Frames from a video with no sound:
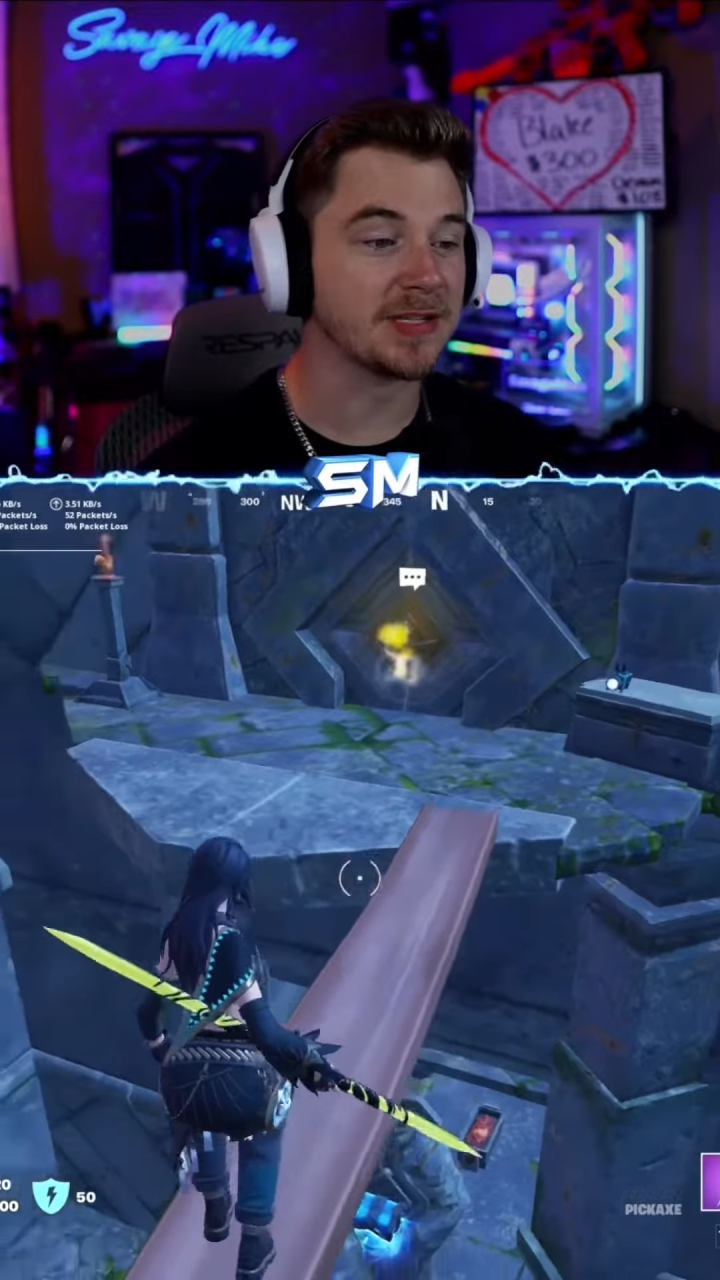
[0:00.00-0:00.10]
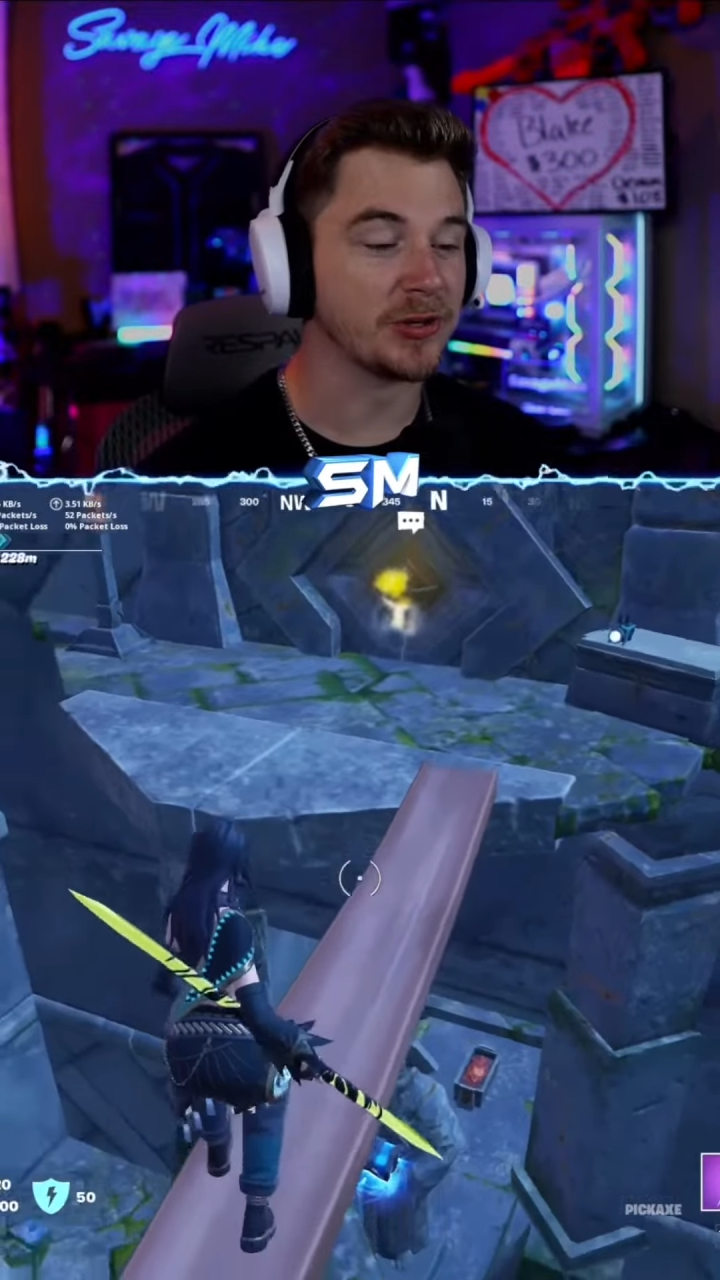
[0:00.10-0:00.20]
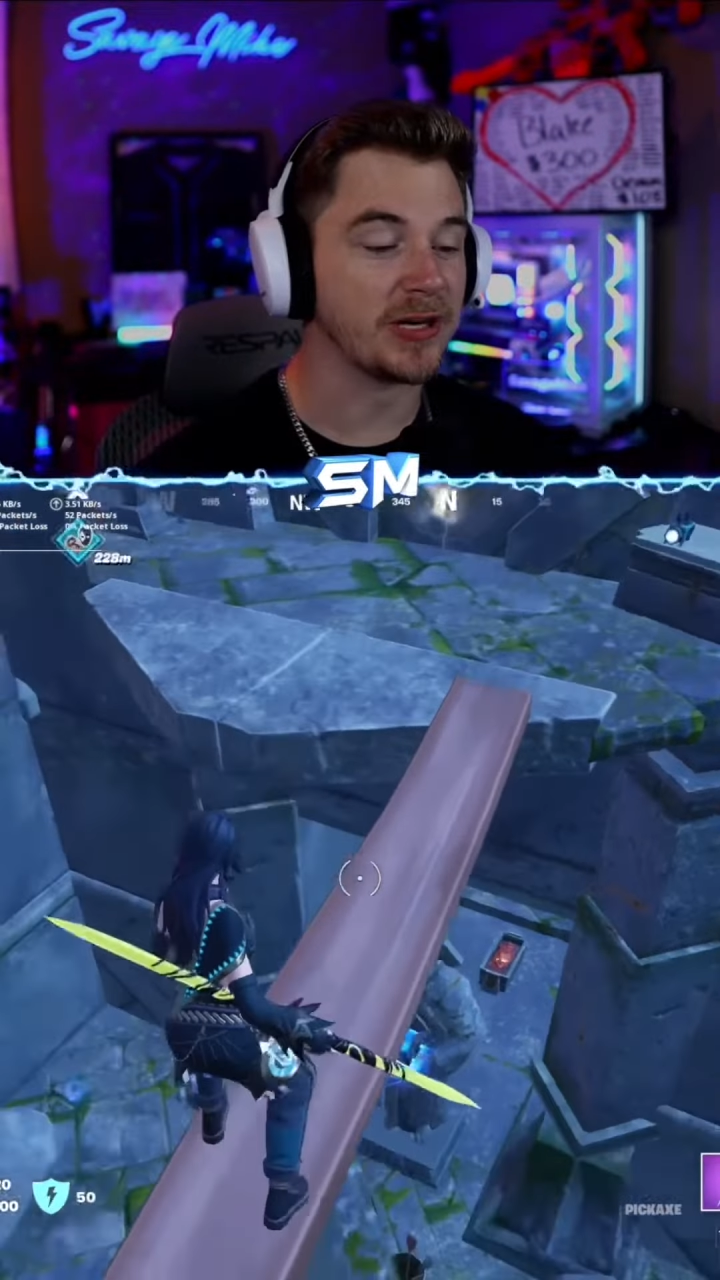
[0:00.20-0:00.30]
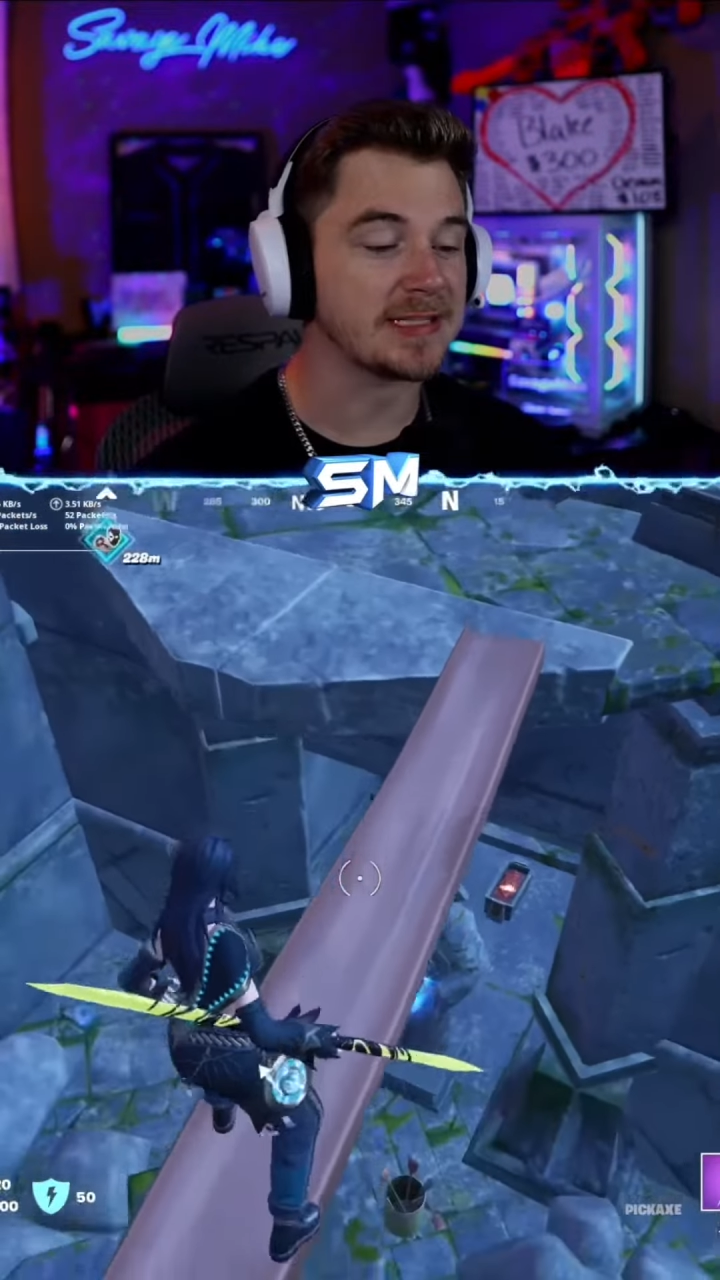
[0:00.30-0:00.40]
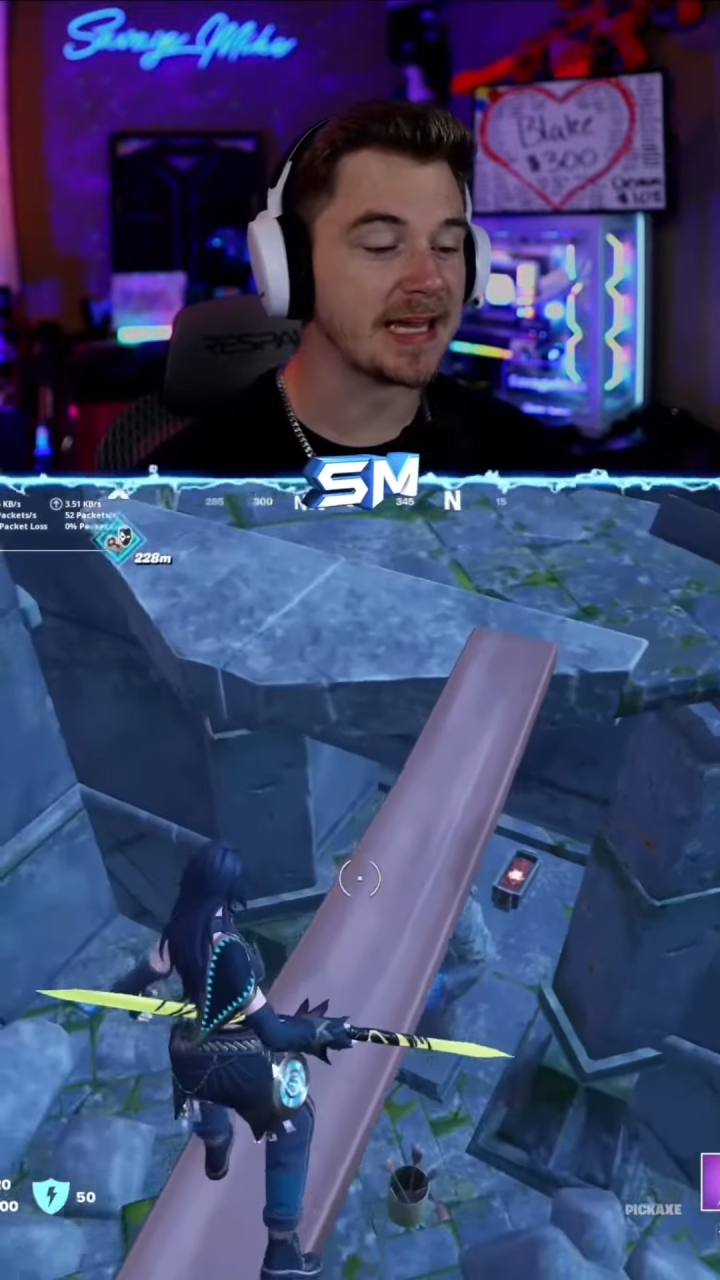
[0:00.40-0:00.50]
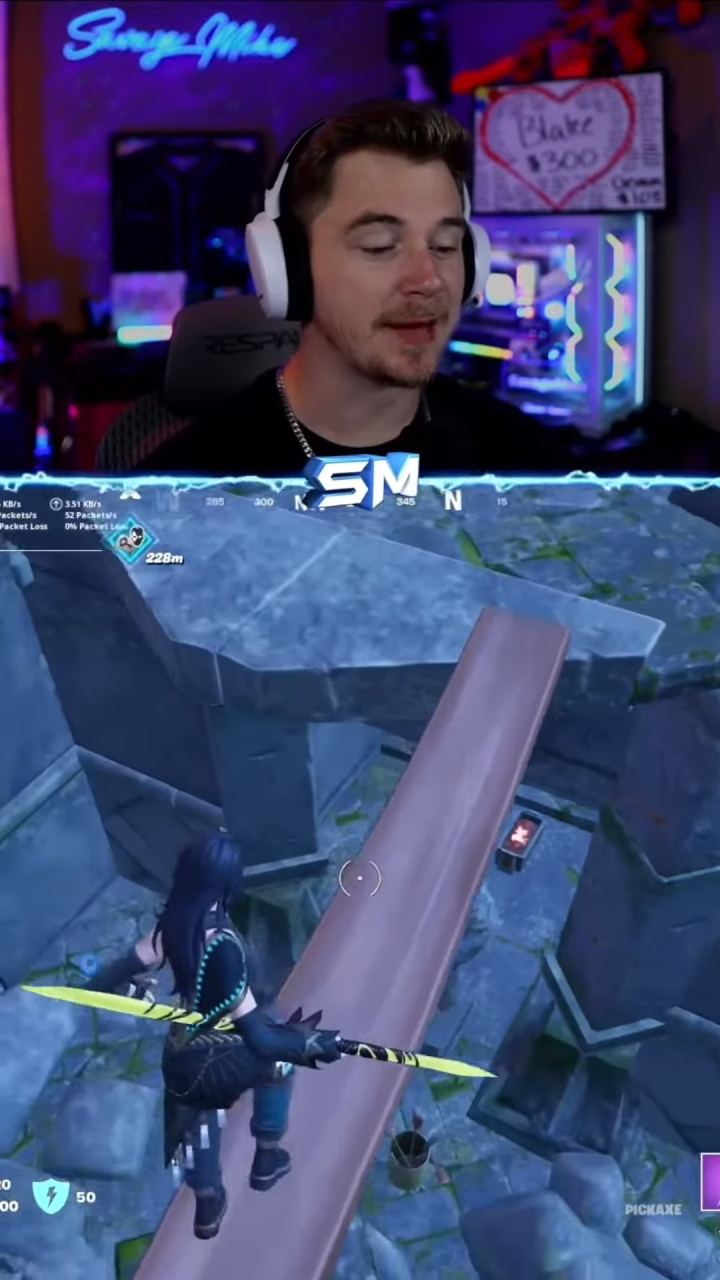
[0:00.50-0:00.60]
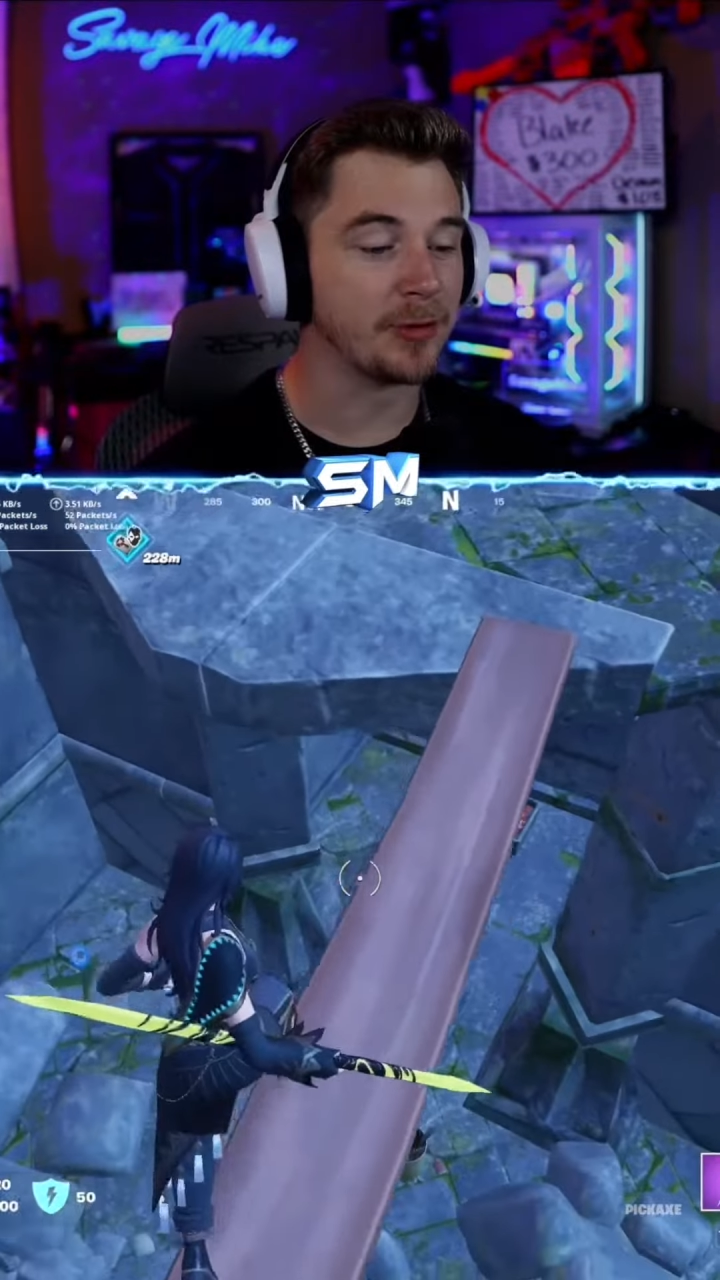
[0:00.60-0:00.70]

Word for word: your next item,